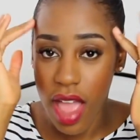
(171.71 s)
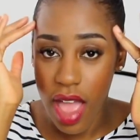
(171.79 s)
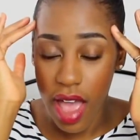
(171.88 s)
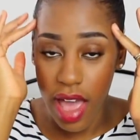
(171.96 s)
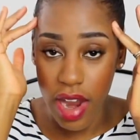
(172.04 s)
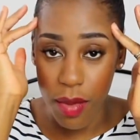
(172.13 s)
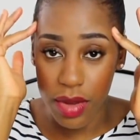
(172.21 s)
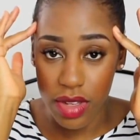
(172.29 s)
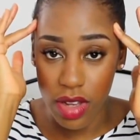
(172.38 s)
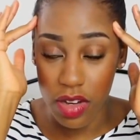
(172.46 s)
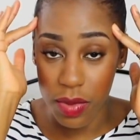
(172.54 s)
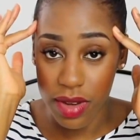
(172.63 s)
and then
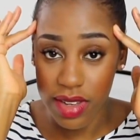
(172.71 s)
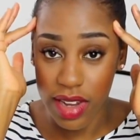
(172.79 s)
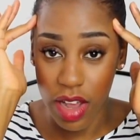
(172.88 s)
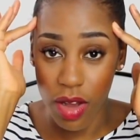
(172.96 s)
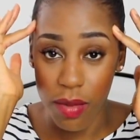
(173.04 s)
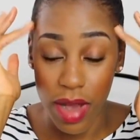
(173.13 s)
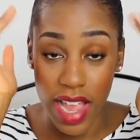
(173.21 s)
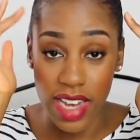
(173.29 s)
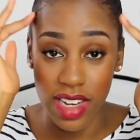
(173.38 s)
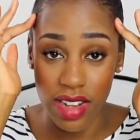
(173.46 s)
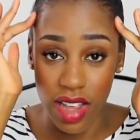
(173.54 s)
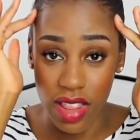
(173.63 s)
massage my scalp, my
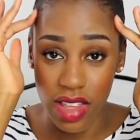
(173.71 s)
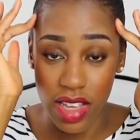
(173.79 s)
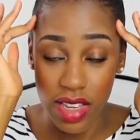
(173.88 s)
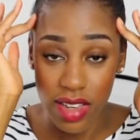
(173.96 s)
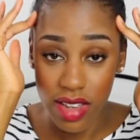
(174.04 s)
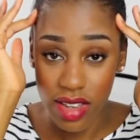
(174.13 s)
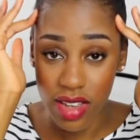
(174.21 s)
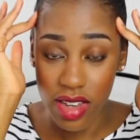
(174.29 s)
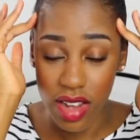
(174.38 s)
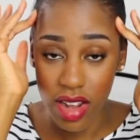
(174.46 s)
edges like this.